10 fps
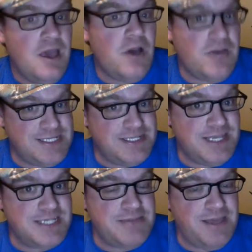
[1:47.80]
Okay, so
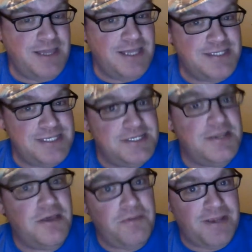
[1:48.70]
next on my list is
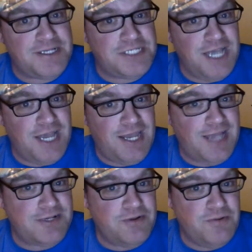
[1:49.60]
another big shot
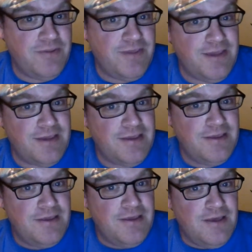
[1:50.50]
actor who I think
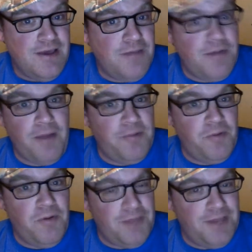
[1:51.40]
probably
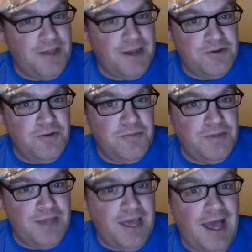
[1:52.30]
won't play Doctor Who,
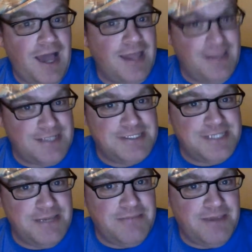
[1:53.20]
but I'd like to
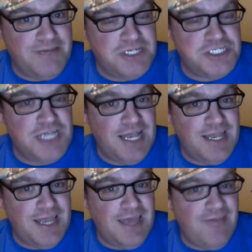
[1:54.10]
see him give it a shot,
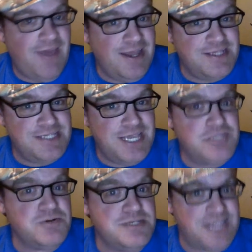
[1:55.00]
and that is
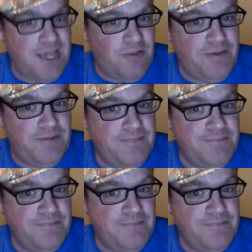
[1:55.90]
Idris Elba.